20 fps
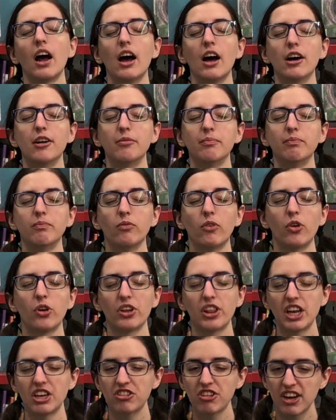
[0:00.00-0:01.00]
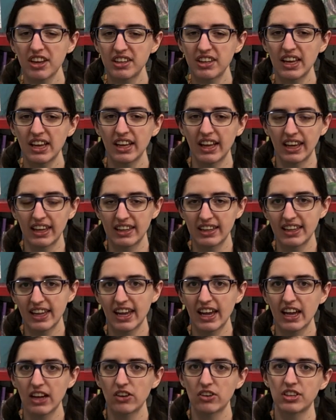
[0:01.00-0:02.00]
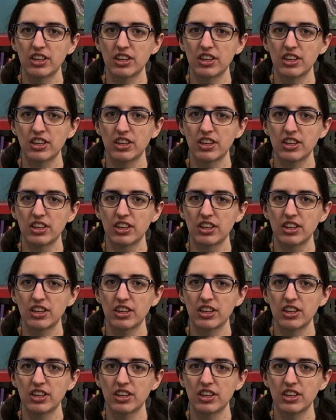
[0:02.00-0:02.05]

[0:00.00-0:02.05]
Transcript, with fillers: um, or they trace in like sand